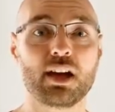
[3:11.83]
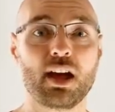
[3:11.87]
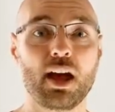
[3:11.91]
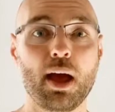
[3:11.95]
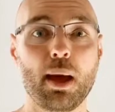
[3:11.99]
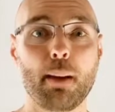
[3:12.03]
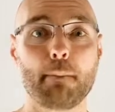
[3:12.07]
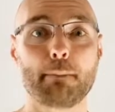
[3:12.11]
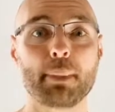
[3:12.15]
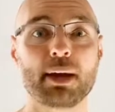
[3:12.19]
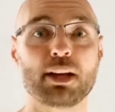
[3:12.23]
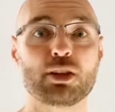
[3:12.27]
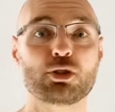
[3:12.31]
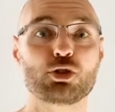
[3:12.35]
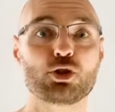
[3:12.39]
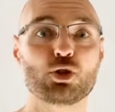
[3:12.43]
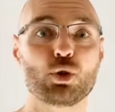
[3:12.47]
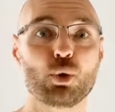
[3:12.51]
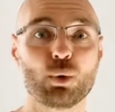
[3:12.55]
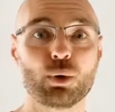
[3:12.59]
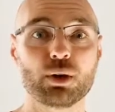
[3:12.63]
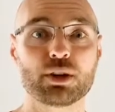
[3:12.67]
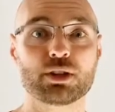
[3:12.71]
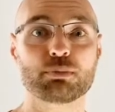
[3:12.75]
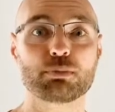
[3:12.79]
make sure
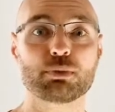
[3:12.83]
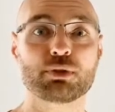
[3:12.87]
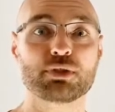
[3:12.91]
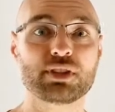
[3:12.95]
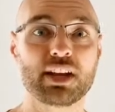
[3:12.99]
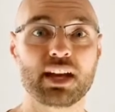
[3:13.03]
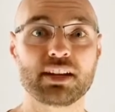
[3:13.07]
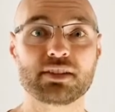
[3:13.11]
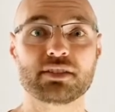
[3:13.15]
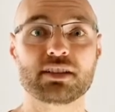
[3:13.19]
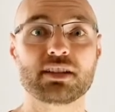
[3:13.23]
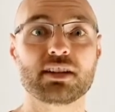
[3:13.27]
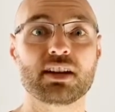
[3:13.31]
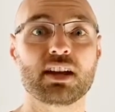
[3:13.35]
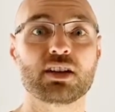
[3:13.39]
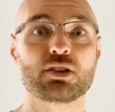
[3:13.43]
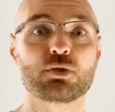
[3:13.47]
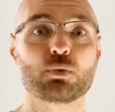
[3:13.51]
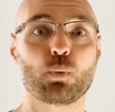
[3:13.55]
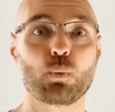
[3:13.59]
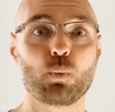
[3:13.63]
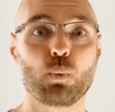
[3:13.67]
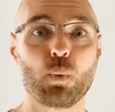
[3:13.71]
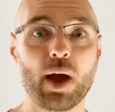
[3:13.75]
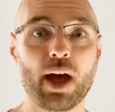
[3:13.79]
it's presented as
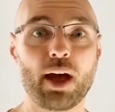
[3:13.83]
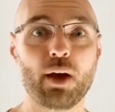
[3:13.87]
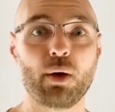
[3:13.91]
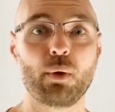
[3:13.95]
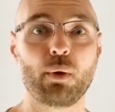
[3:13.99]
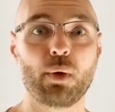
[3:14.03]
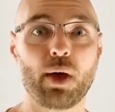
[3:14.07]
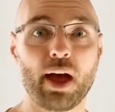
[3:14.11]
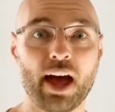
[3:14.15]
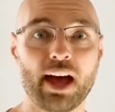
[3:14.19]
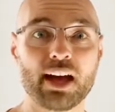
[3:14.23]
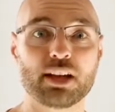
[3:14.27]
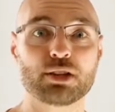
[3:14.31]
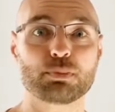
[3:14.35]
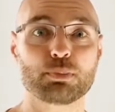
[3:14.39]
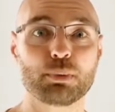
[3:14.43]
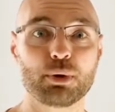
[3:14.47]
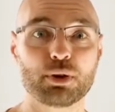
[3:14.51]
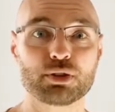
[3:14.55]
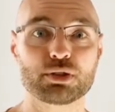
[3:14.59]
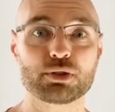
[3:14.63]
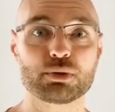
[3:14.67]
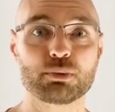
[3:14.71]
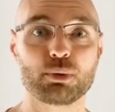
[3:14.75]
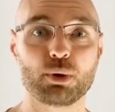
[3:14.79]
well as
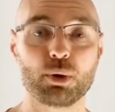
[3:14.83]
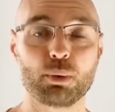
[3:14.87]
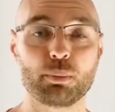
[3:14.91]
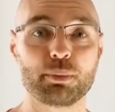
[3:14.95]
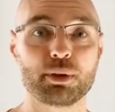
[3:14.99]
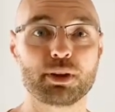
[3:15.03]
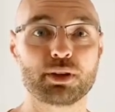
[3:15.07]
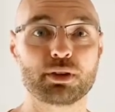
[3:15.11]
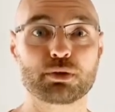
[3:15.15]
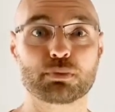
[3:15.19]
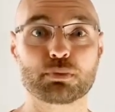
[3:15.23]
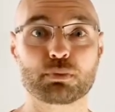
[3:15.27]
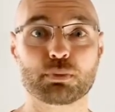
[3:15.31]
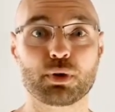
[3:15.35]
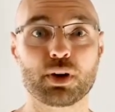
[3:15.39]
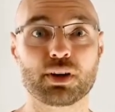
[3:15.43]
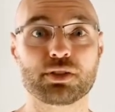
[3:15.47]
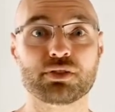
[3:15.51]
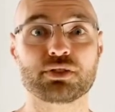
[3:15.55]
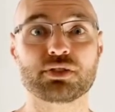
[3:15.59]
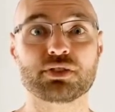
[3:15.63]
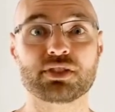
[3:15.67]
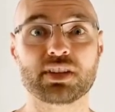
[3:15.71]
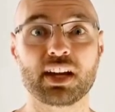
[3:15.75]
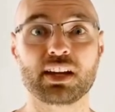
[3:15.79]
possible because
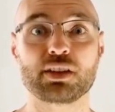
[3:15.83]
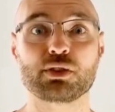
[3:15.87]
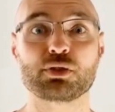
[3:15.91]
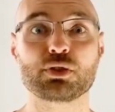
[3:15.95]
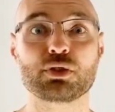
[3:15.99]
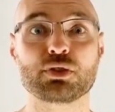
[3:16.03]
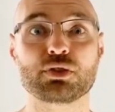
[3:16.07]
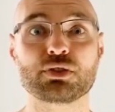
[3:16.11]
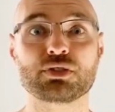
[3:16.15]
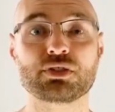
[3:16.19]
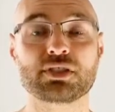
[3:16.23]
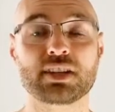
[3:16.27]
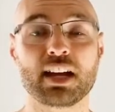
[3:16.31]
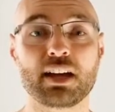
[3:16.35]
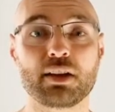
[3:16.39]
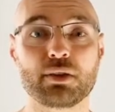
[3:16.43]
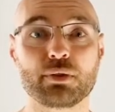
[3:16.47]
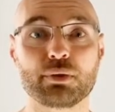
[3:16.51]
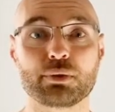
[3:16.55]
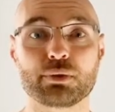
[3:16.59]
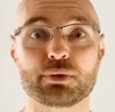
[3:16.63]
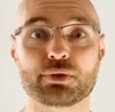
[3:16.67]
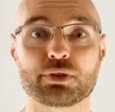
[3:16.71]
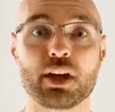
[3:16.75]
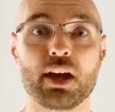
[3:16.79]
presentation
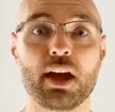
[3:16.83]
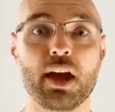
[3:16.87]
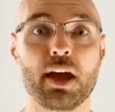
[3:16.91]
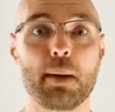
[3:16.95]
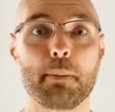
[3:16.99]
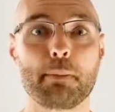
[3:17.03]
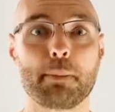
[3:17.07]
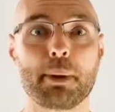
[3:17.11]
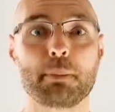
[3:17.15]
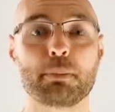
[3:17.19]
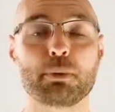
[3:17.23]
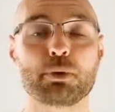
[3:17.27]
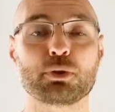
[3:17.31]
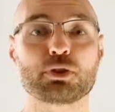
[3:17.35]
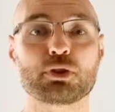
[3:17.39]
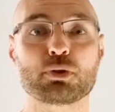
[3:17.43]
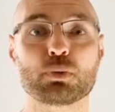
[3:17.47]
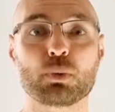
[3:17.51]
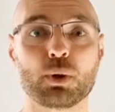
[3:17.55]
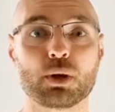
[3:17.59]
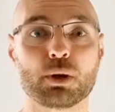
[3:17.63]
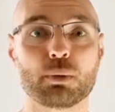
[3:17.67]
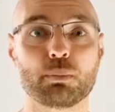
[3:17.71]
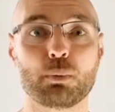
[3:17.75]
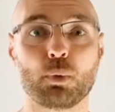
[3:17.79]
sells. People just want
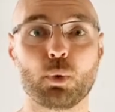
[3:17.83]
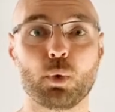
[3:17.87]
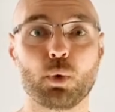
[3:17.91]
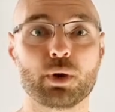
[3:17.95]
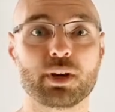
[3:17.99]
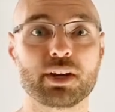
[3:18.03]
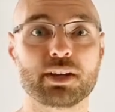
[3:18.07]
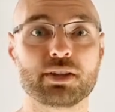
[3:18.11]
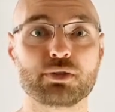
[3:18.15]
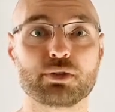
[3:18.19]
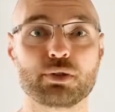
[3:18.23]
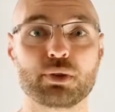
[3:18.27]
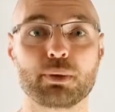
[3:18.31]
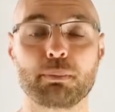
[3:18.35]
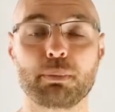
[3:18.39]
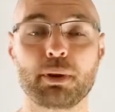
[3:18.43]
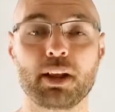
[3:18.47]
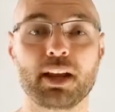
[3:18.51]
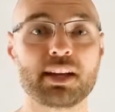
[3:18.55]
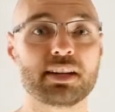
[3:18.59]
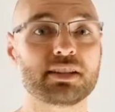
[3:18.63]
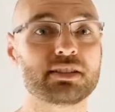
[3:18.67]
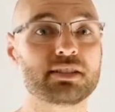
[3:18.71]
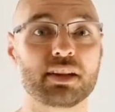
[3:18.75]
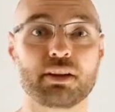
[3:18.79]
to walk into a
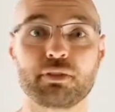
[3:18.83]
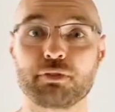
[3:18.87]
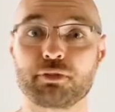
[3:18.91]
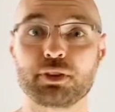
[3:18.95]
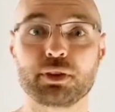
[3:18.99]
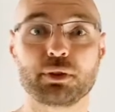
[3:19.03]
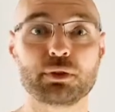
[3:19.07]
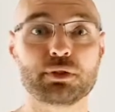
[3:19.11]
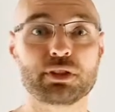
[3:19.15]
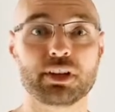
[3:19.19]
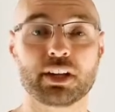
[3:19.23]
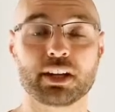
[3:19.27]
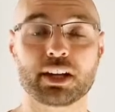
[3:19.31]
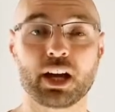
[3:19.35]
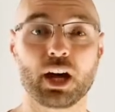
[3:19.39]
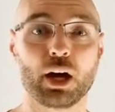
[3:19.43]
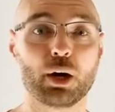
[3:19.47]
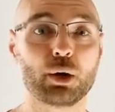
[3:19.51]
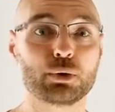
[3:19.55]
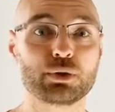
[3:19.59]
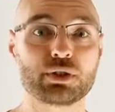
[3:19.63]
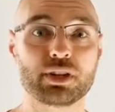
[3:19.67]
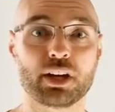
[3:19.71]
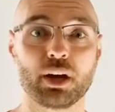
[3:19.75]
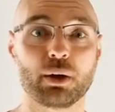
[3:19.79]
place that feels like a
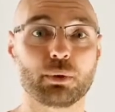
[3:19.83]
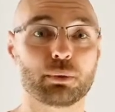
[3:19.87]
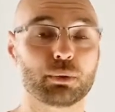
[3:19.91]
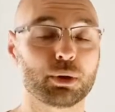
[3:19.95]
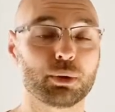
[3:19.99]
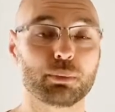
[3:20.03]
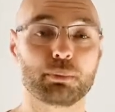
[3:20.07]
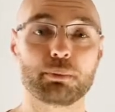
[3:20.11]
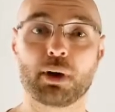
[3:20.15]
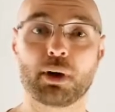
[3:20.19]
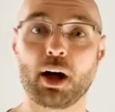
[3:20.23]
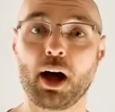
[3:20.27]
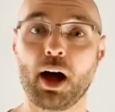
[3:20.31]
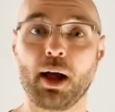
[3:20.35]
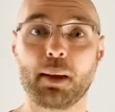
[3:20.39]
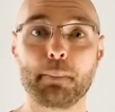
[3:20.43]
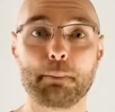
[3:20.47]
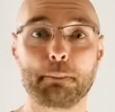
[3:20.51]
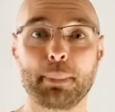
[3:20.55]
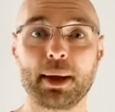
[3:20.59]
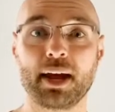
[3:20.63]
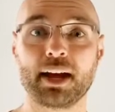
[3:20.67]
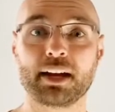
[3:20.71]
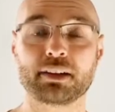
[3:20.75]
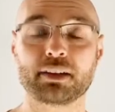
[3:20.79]
hotel room,
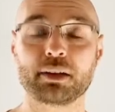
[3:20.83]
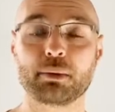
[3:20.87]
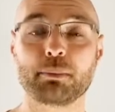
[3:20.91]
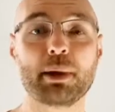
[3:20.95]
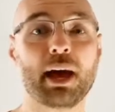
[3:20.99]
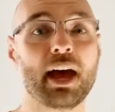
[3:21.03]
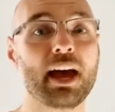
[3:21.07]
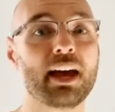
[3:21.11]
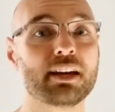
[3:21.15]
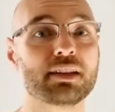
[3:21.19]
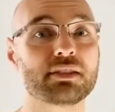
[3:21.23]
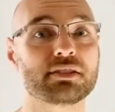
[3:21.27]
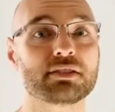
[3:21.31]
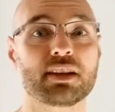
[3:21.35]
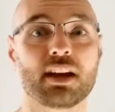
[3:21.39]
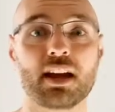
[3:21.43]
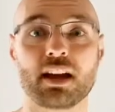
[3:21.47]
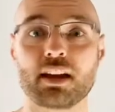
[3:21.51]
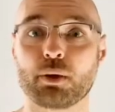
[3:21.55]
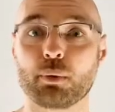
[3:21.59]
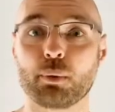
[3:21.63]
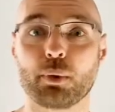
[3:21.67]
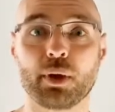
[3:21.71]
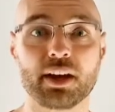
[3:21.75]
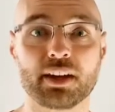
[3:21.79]
unpack their bags, and
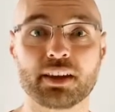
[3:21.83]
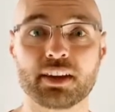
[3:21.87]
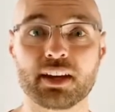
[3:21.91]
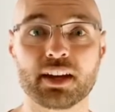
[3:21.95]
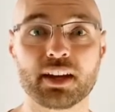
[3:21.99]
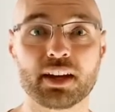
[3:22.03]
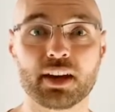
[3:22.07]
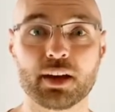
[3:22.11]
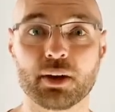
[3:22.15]
away they go.